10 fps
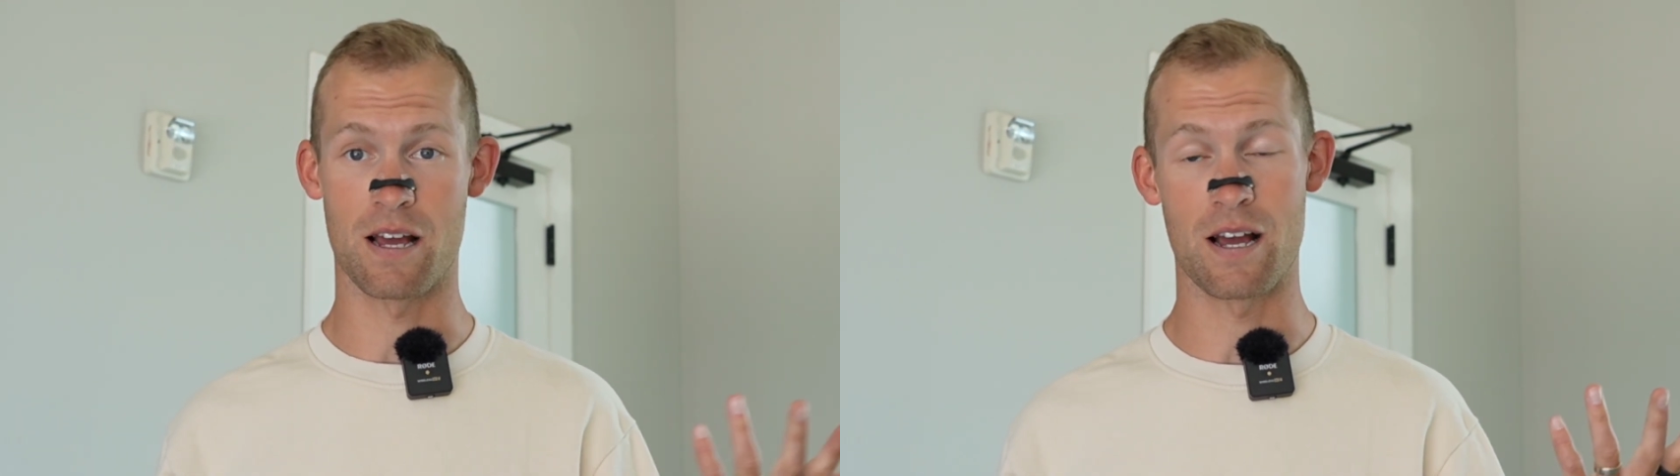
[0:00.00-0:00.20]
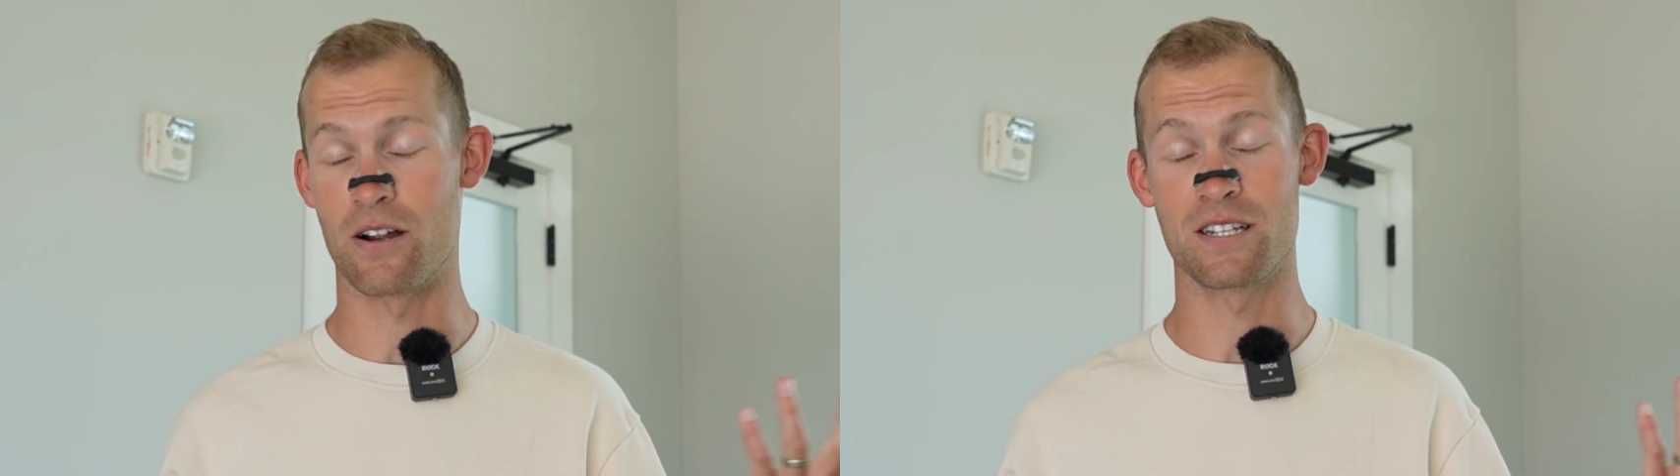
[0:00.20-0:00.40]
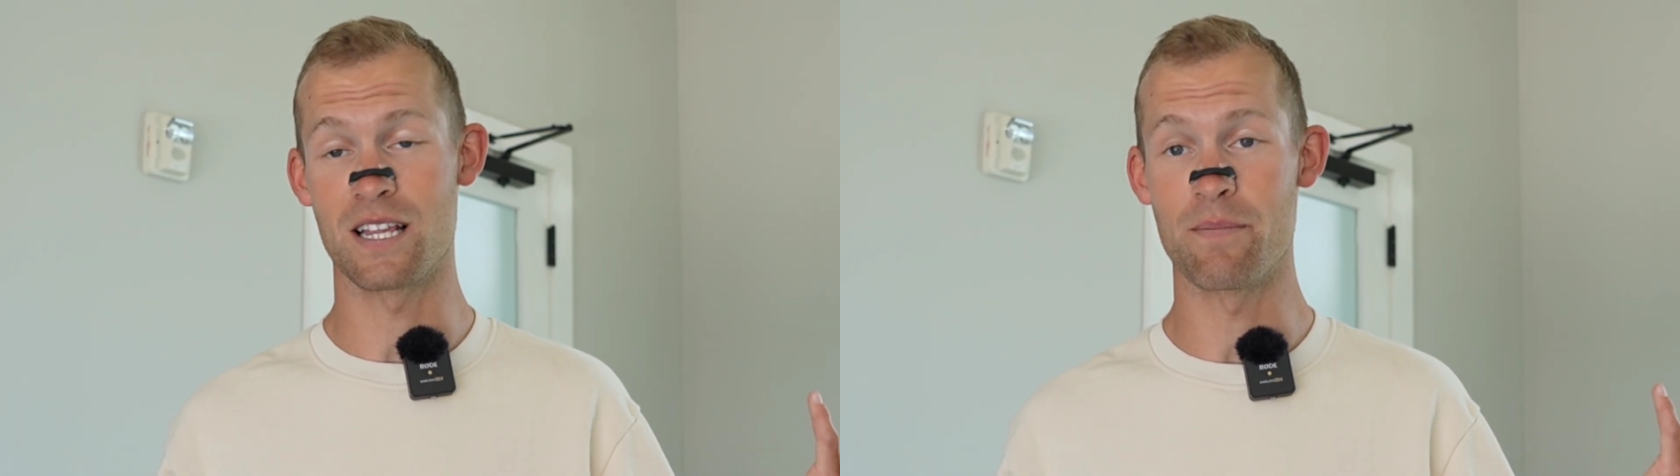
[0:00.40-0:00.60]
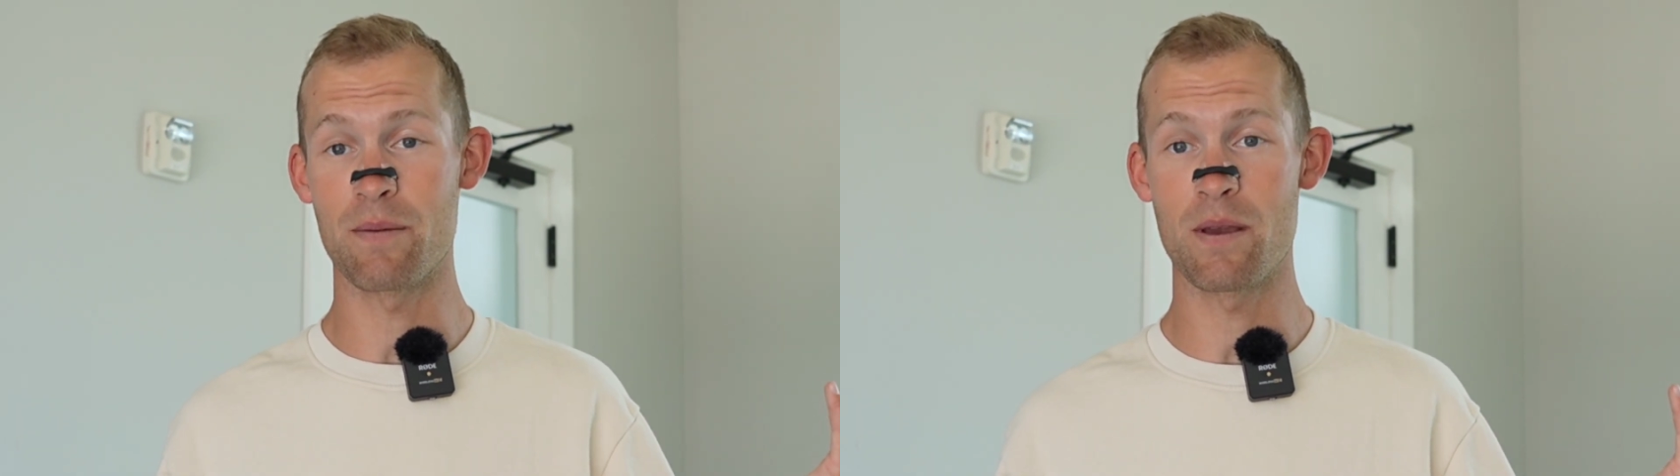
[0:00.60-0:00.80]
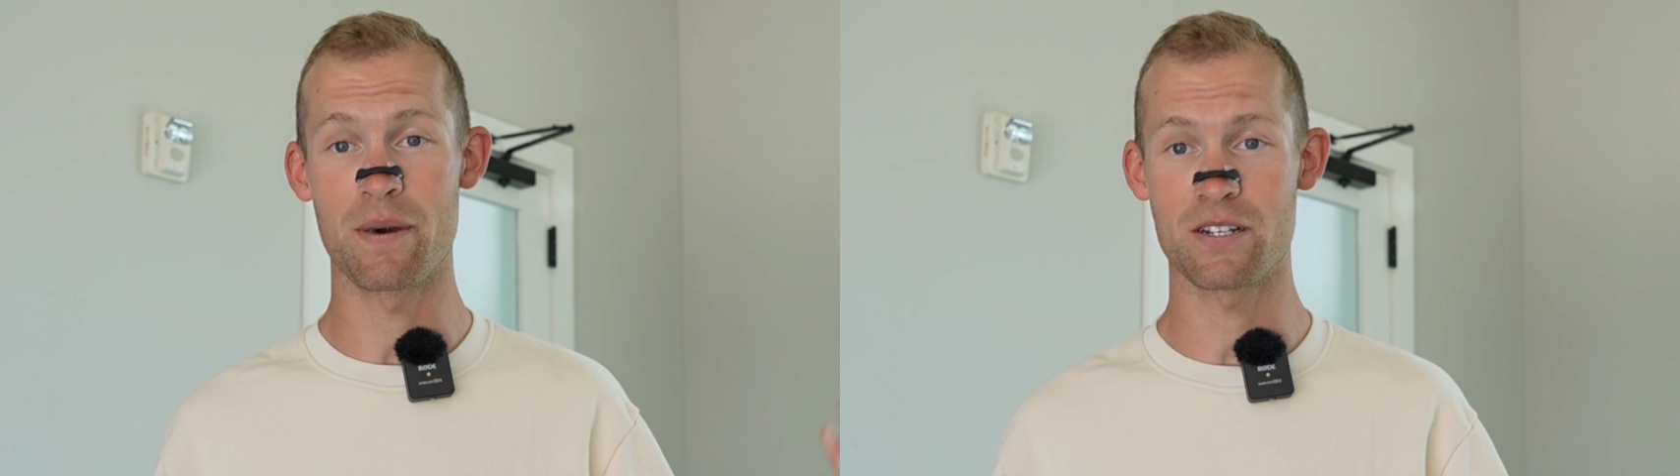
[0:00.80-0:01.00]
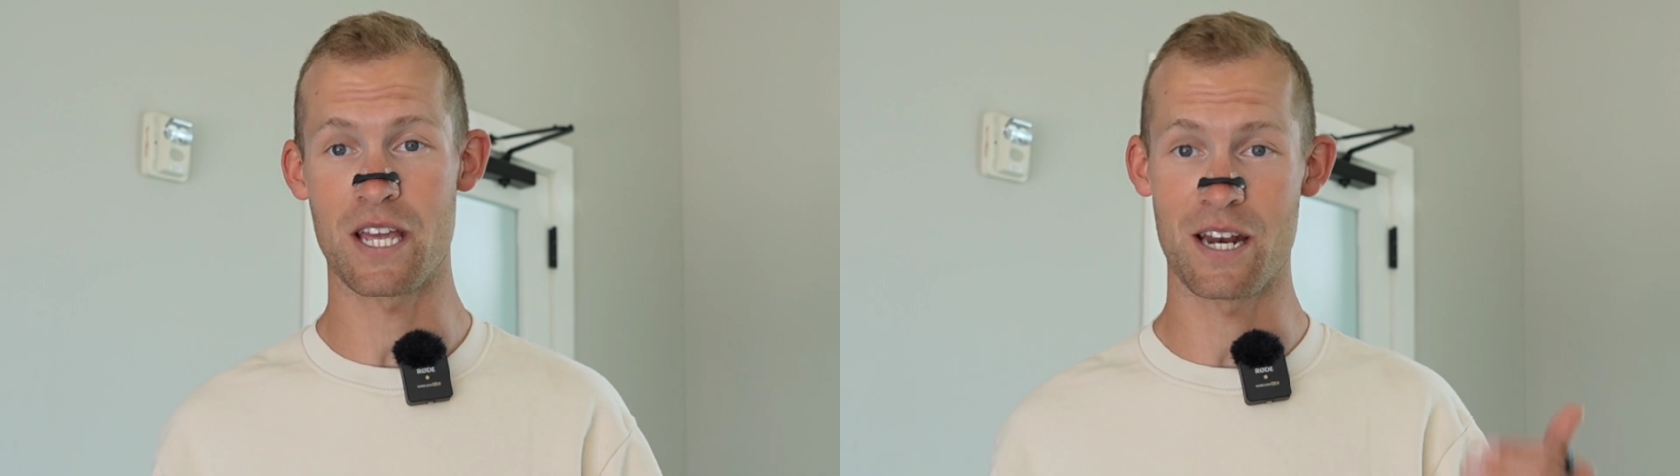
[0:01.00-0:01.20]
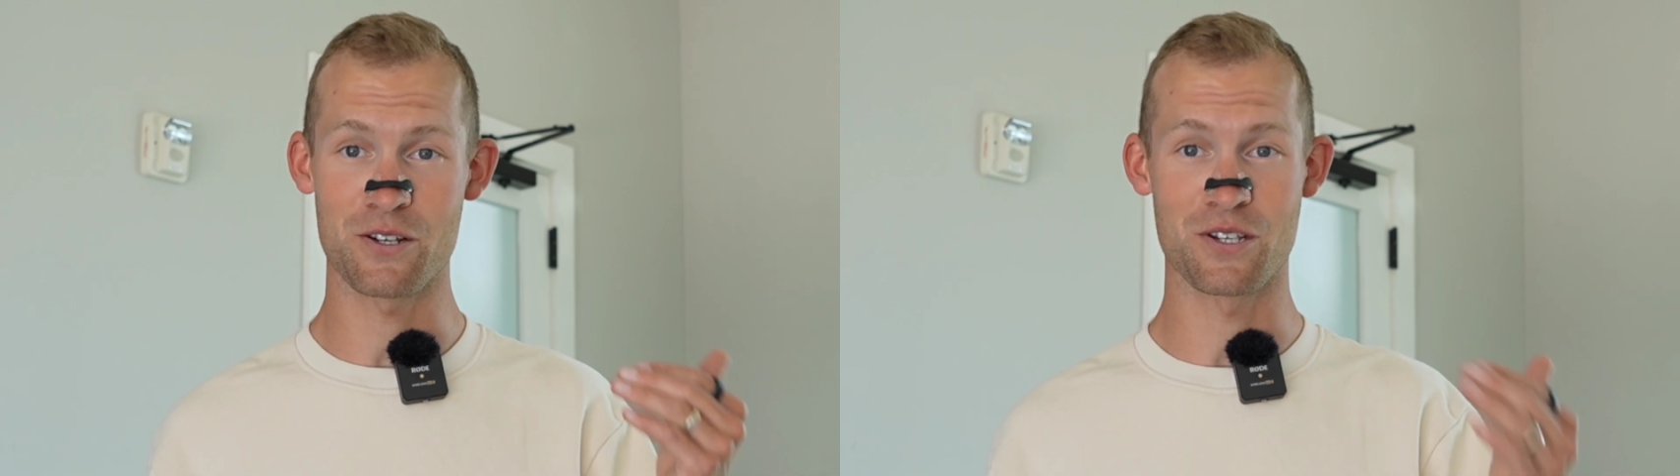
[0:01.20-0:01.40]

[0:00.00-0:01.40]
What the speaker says: honestly maybe a better skater,